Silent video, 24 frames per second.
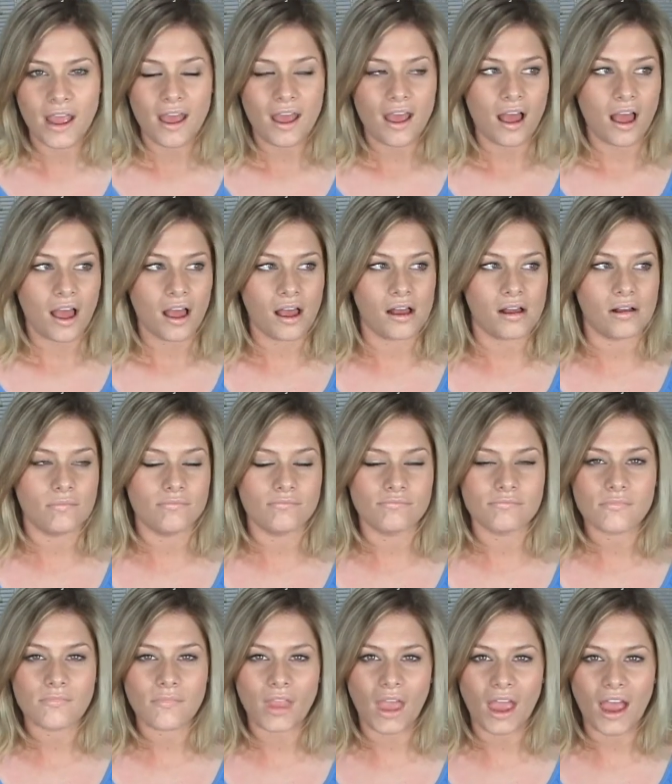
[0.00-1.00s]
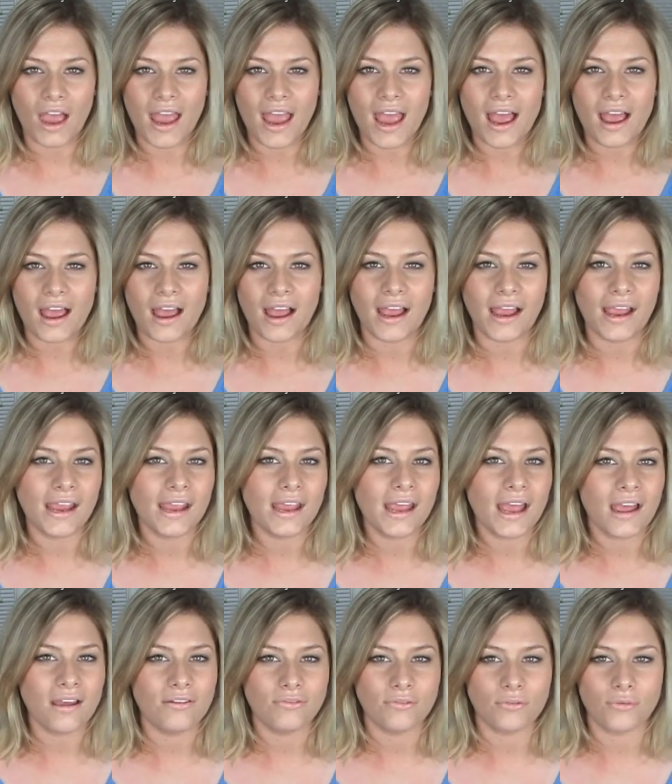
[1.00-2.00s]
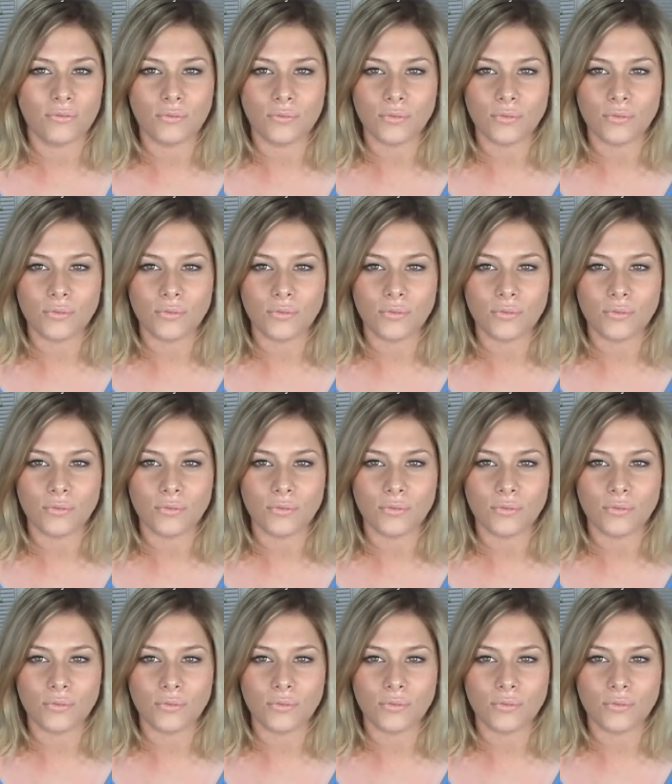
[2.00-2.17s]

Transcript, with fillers: I have